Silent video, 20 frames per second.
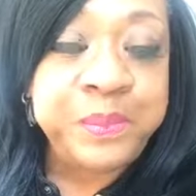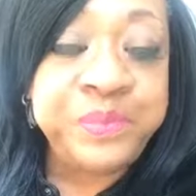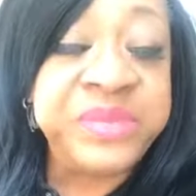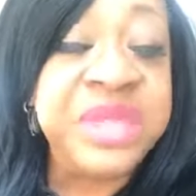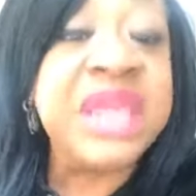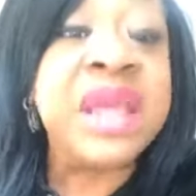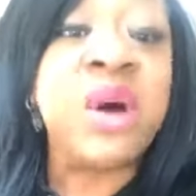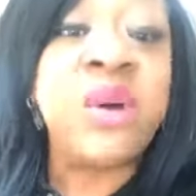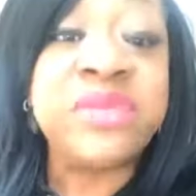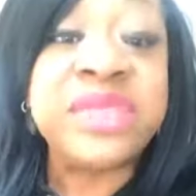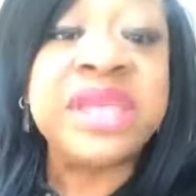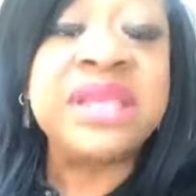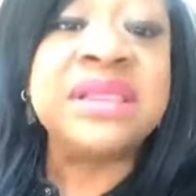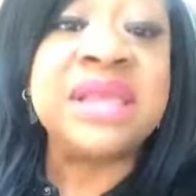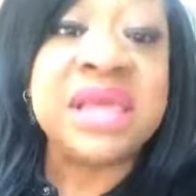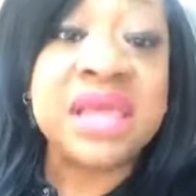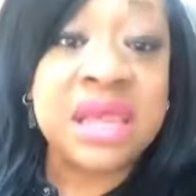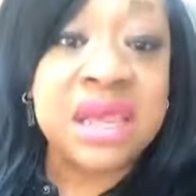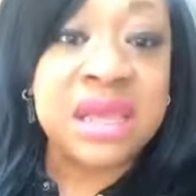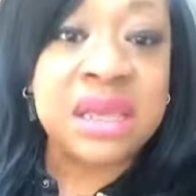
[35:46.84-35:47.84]
The only
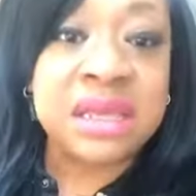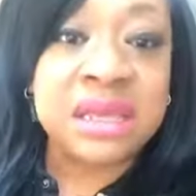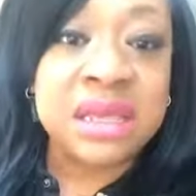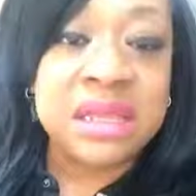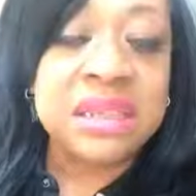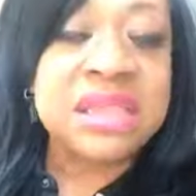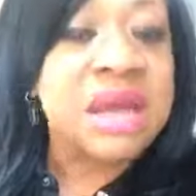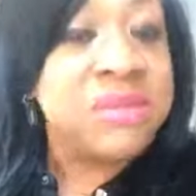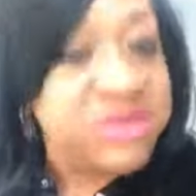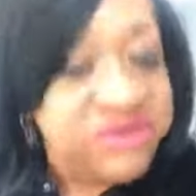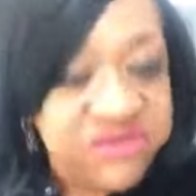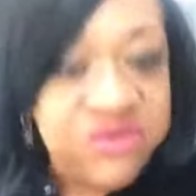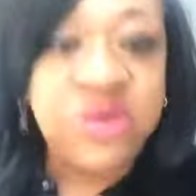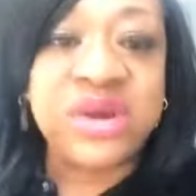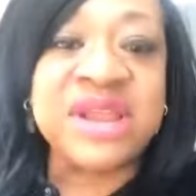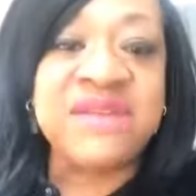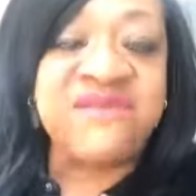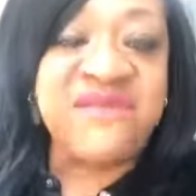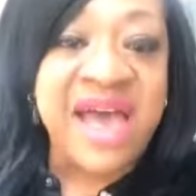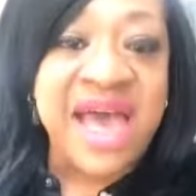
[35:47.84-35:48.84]
thing number
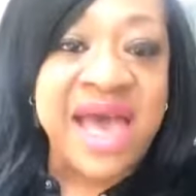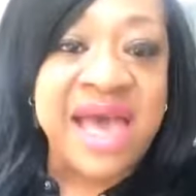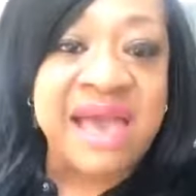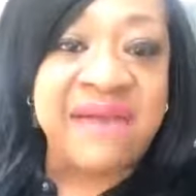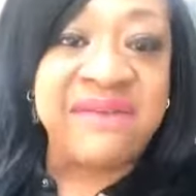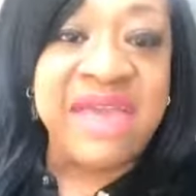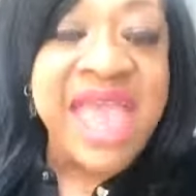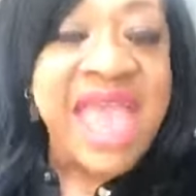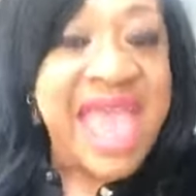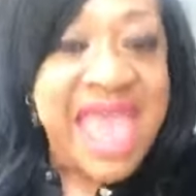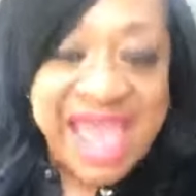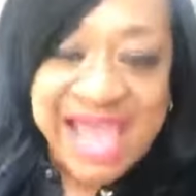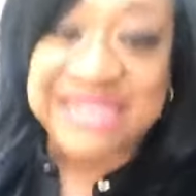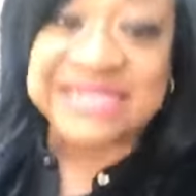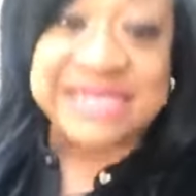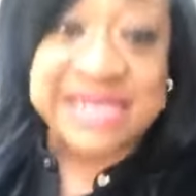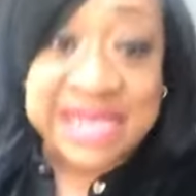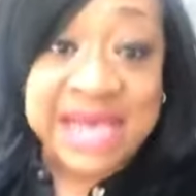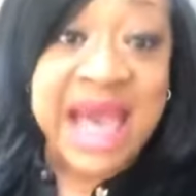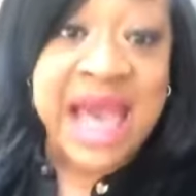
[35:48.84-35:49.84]
45
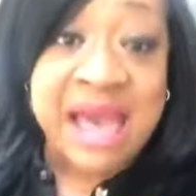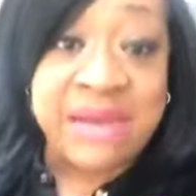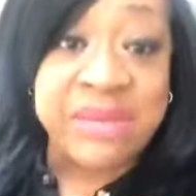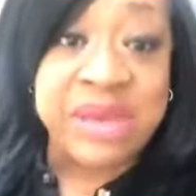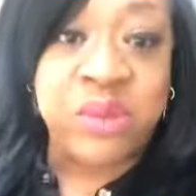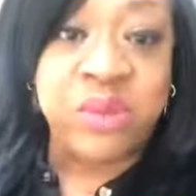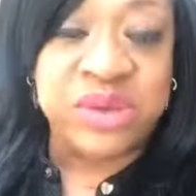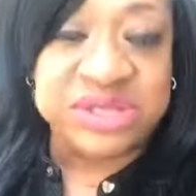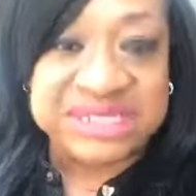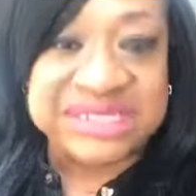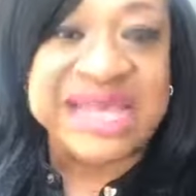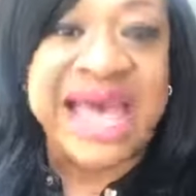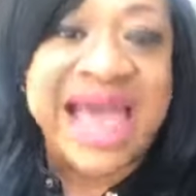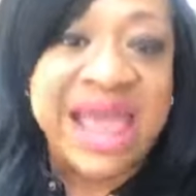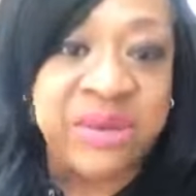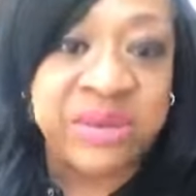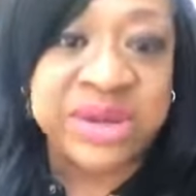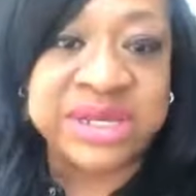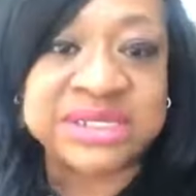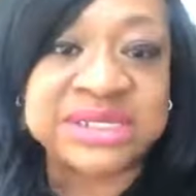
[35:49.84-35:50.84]
has in common with
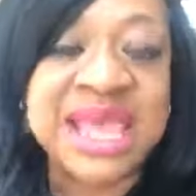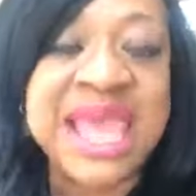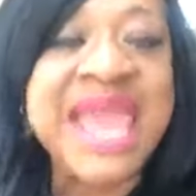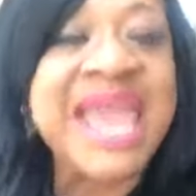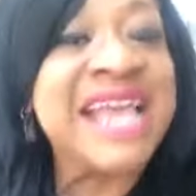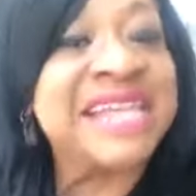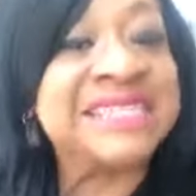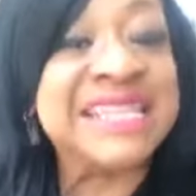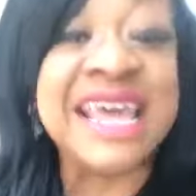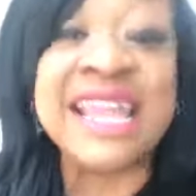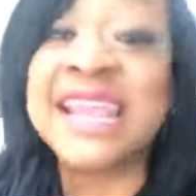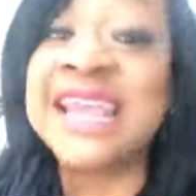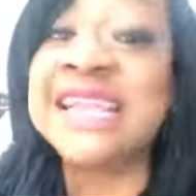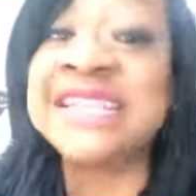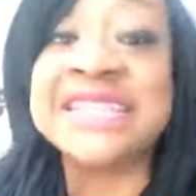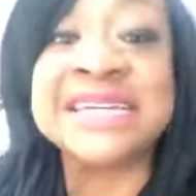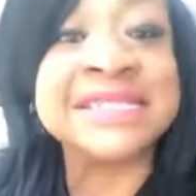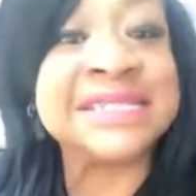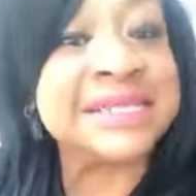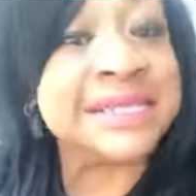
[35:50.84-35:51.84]
Cyrus is that he
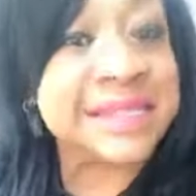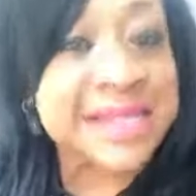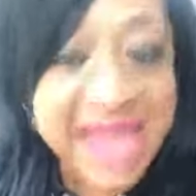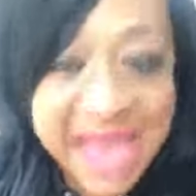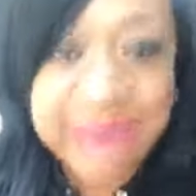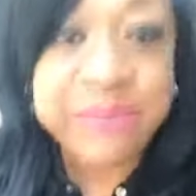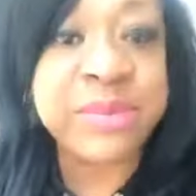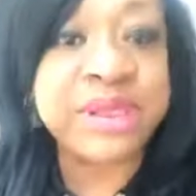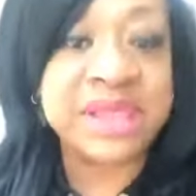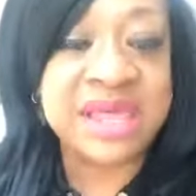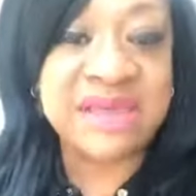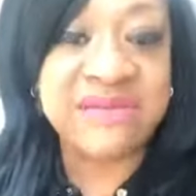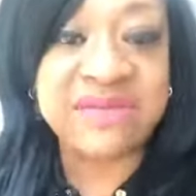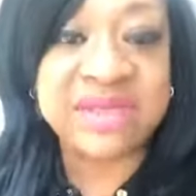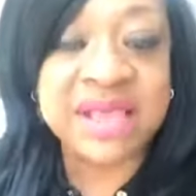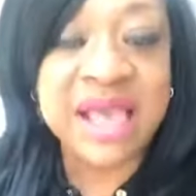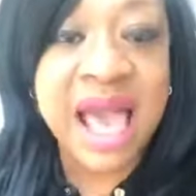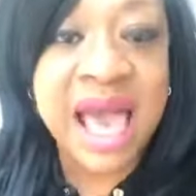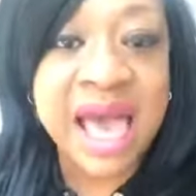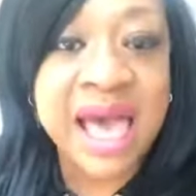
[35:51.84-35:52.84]
does not believe
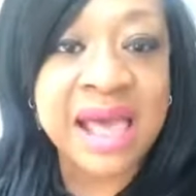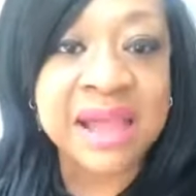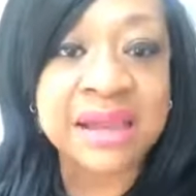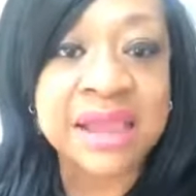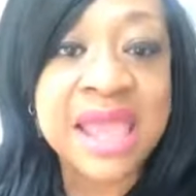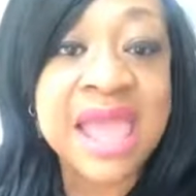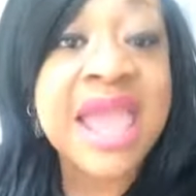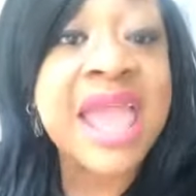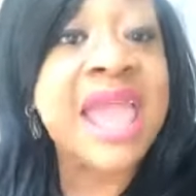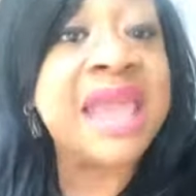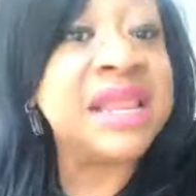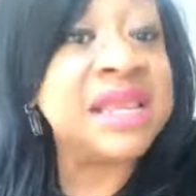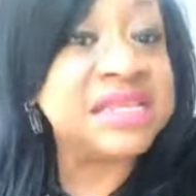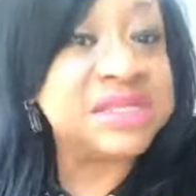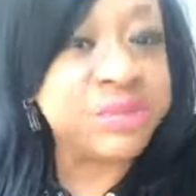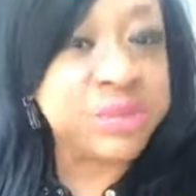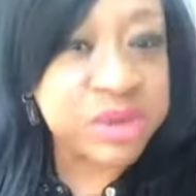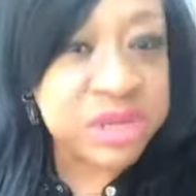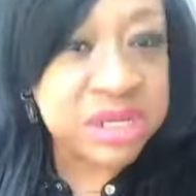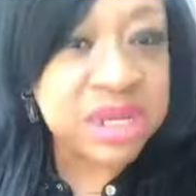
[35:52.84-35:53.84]
in God, and
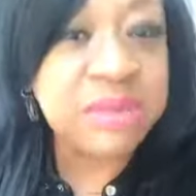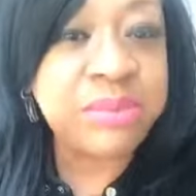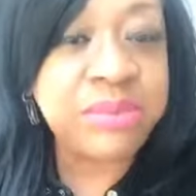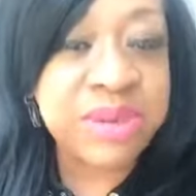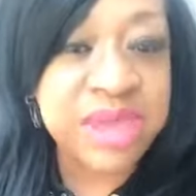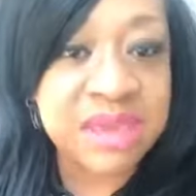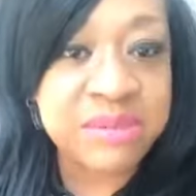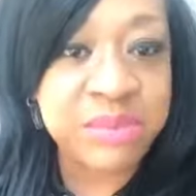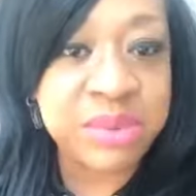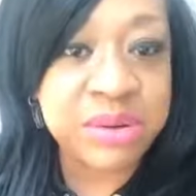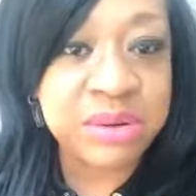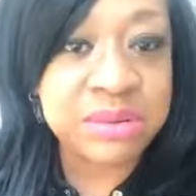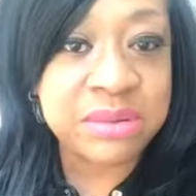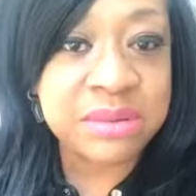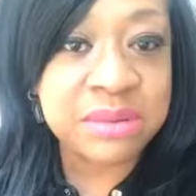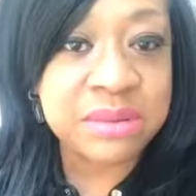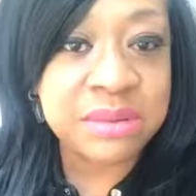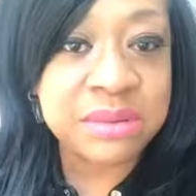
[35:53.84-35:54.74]
he's putting people